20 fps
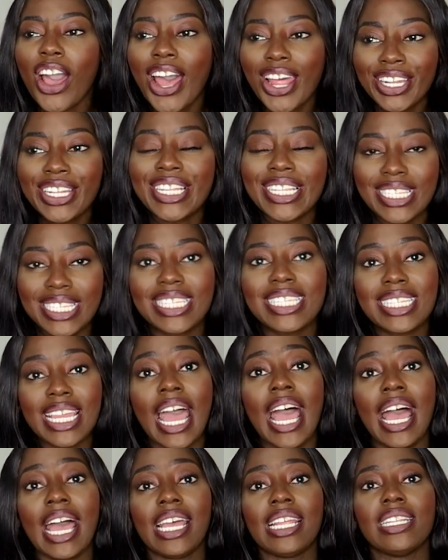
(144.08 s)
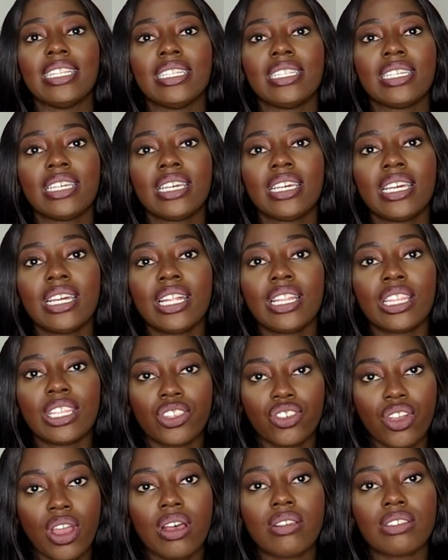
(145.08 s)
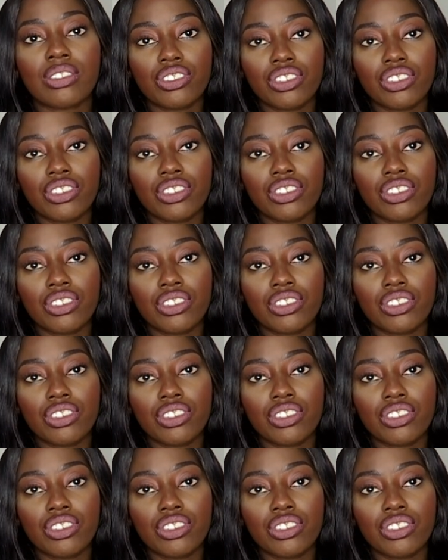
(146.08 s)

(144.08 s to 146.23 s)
understand the trials